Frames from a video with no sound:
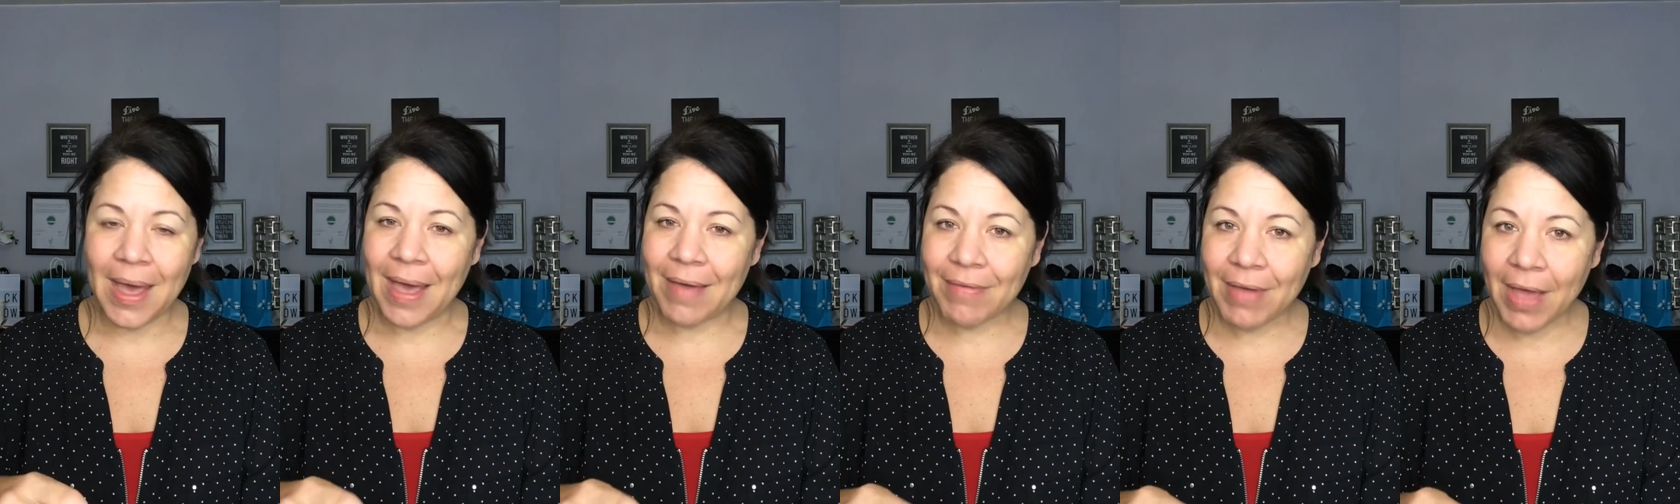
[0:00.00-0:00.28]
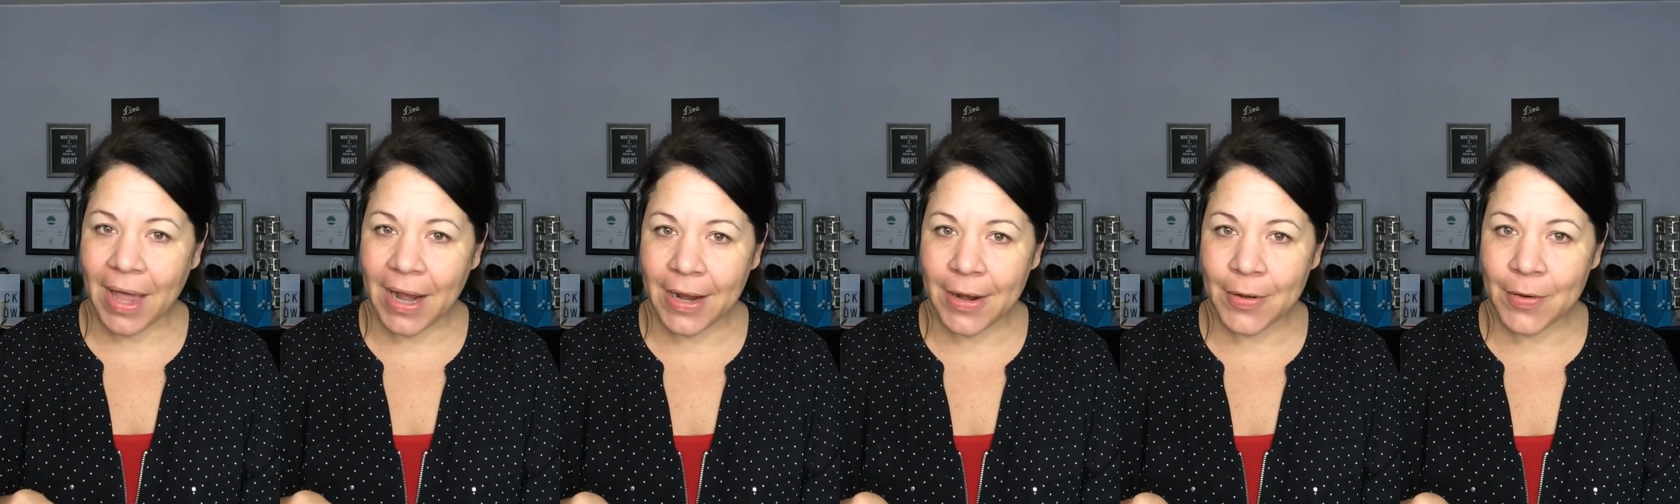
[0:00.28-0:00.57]
I've
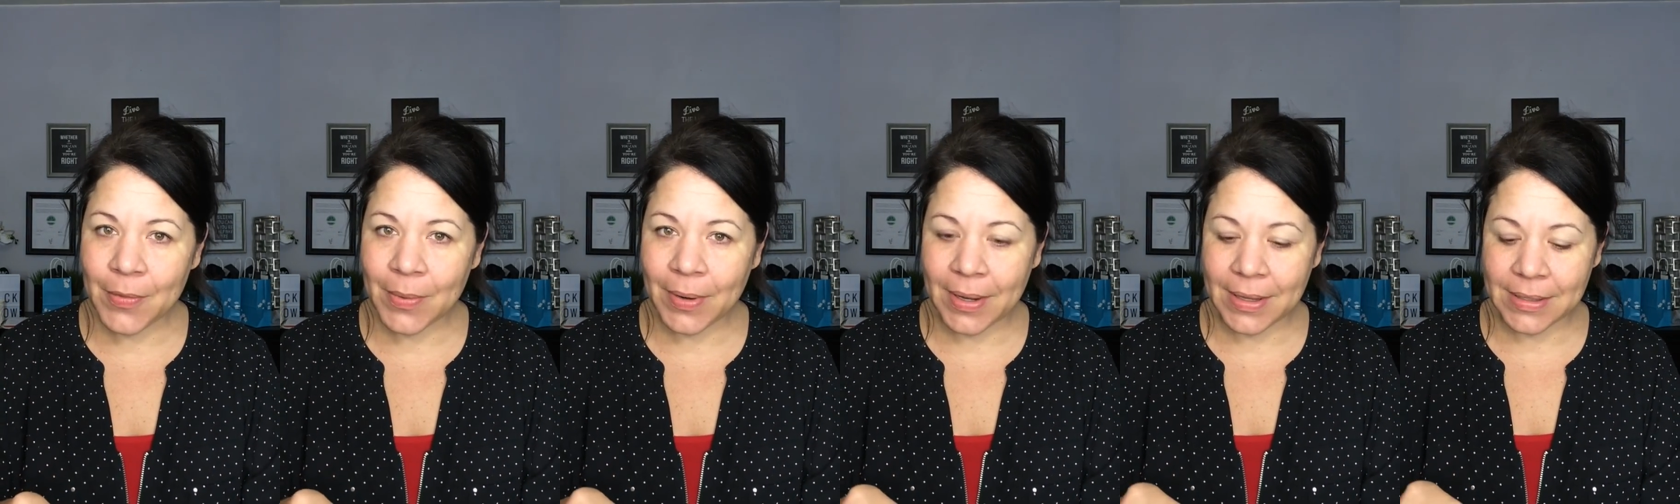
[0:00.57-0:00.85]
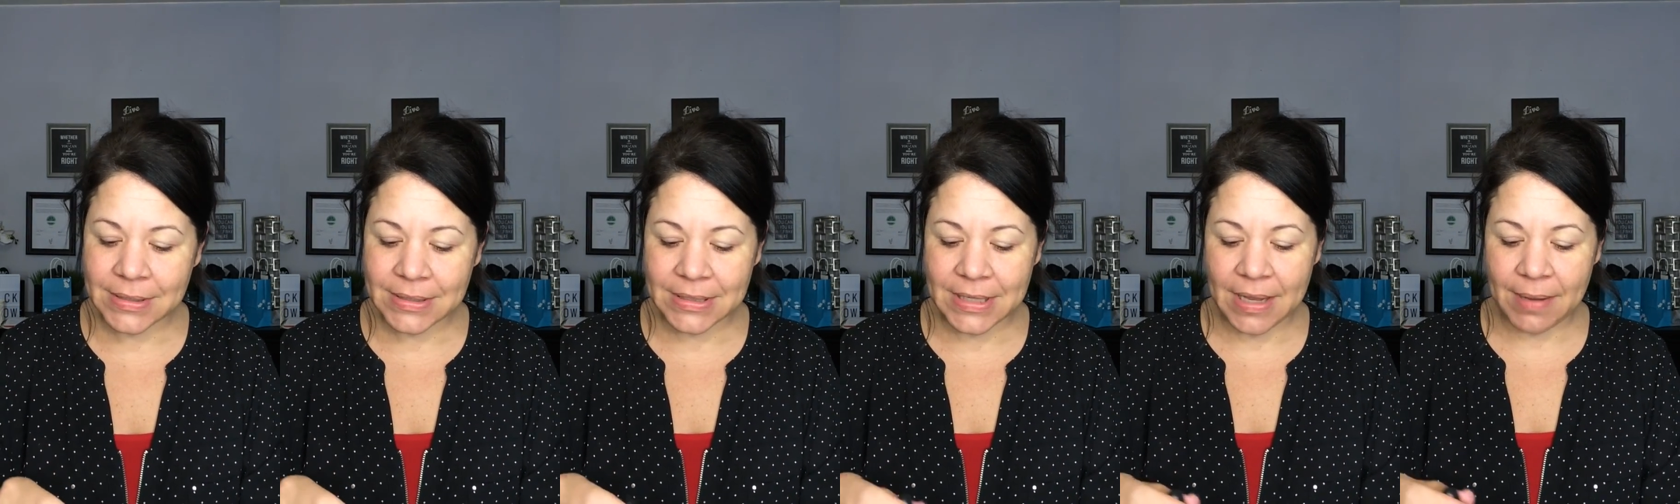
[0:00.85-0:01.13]
got a new one
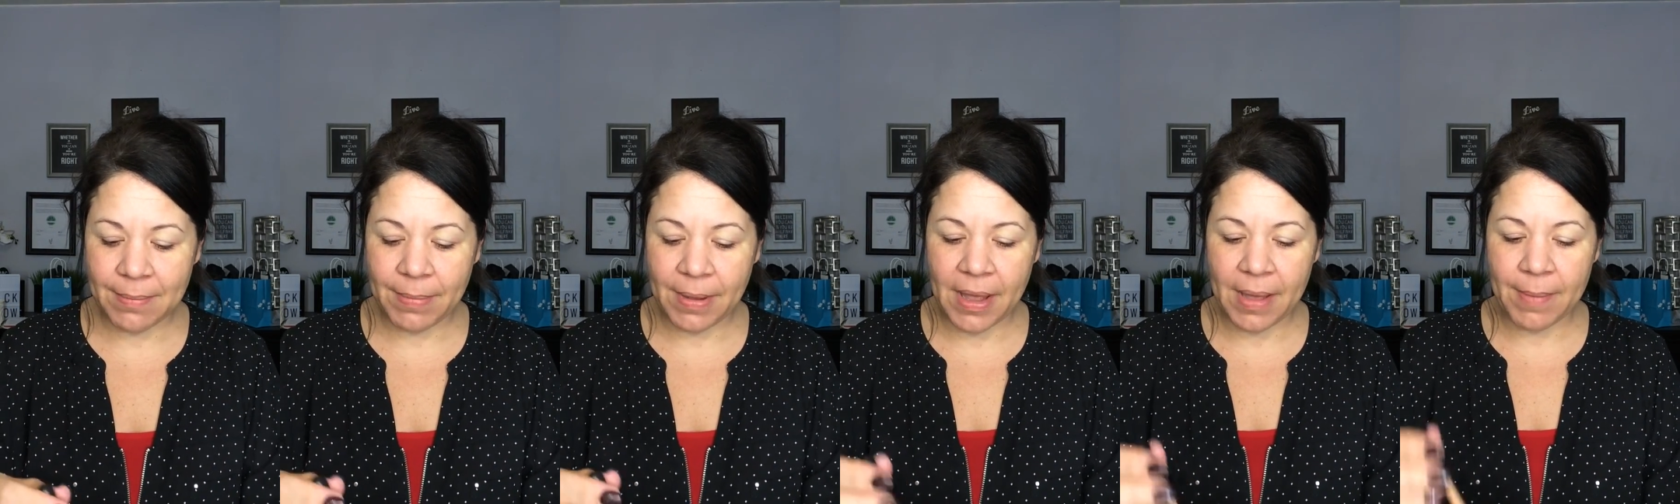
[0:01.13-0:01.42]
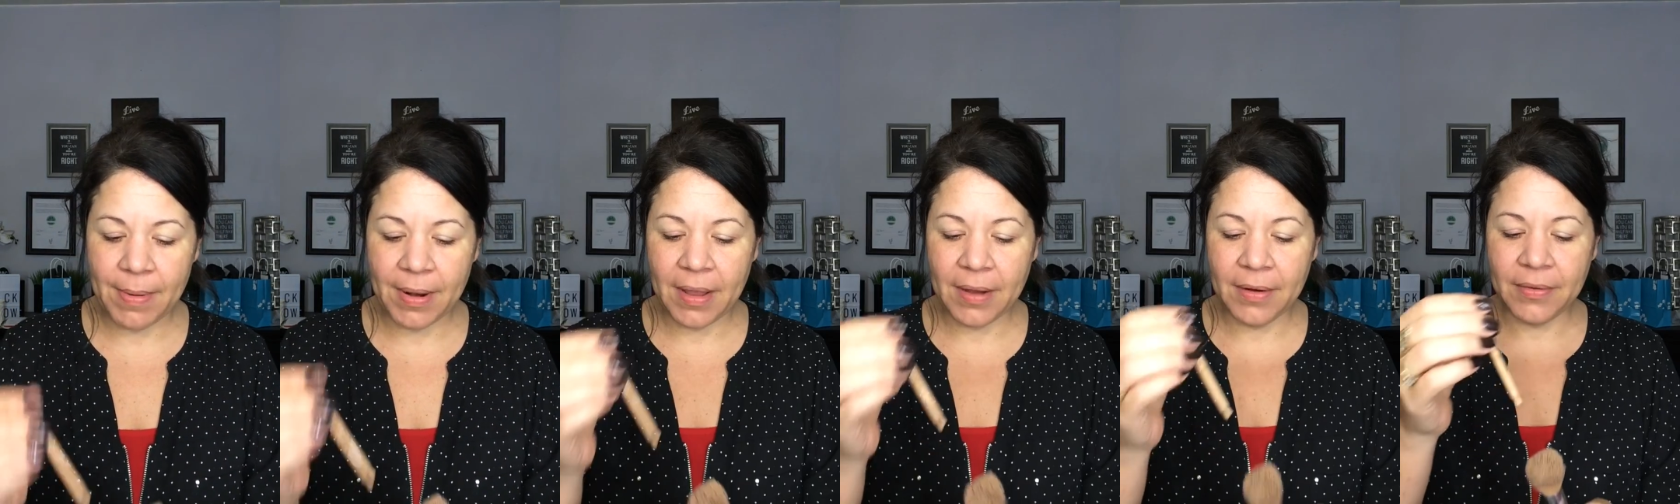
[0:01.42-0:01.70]
on
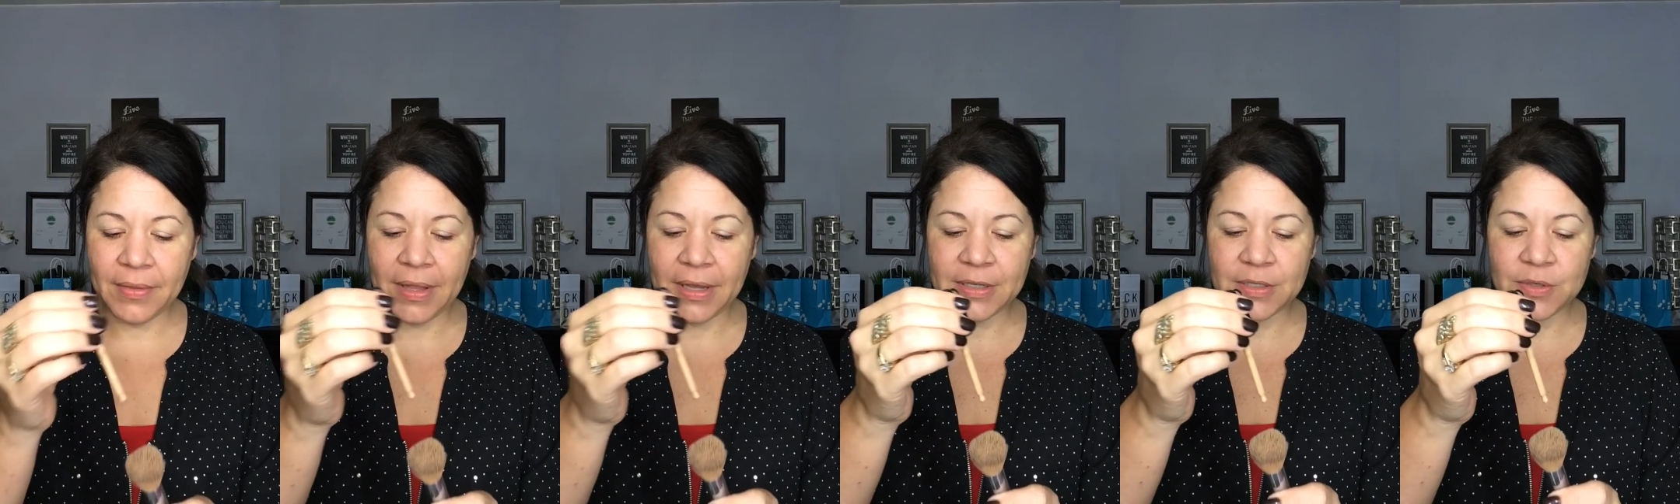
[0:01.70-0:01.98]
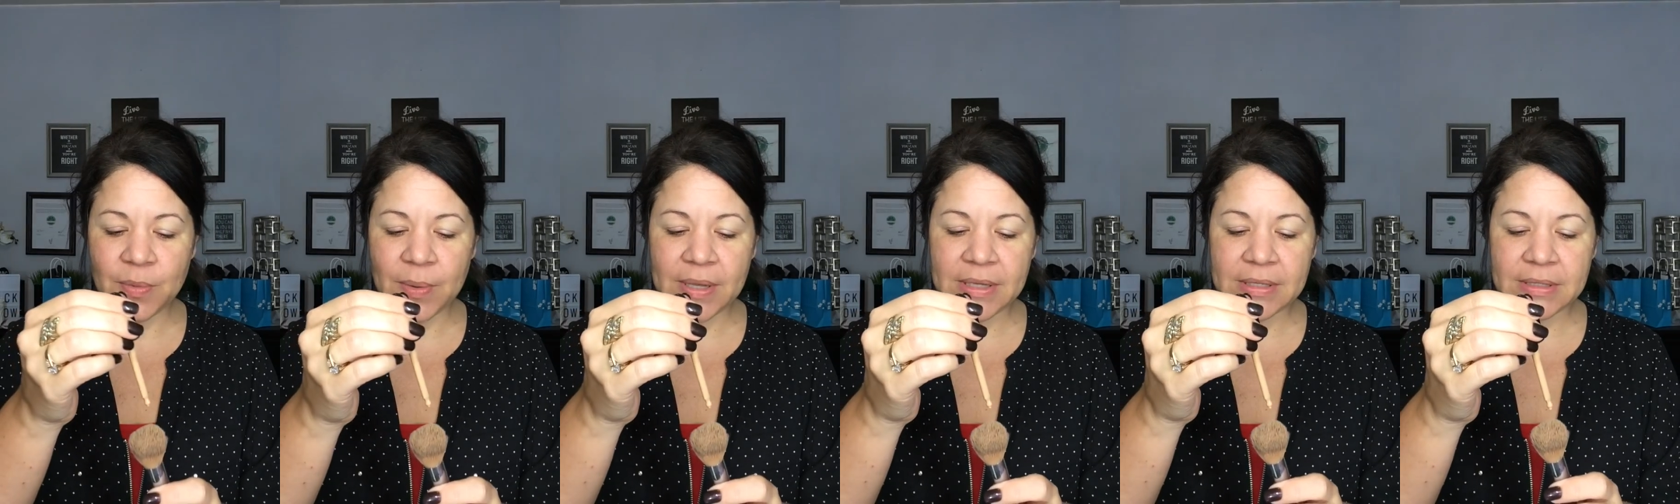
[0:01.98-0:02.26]
standby, but I don't like
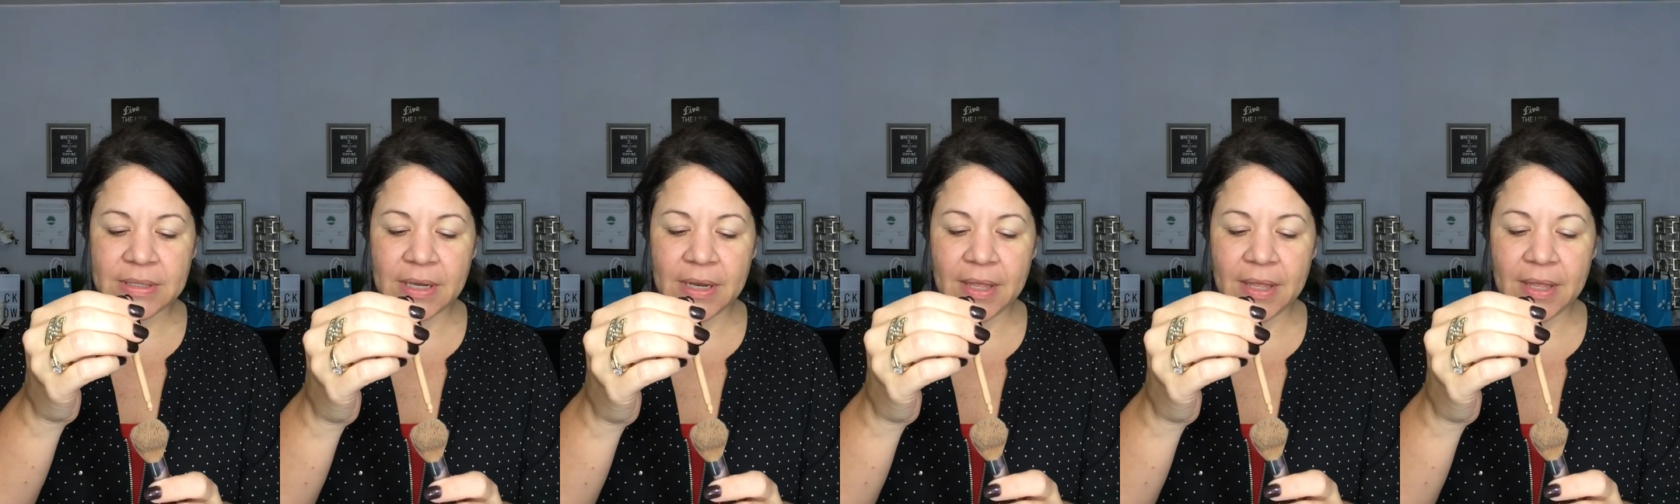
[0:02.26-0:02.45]
to waste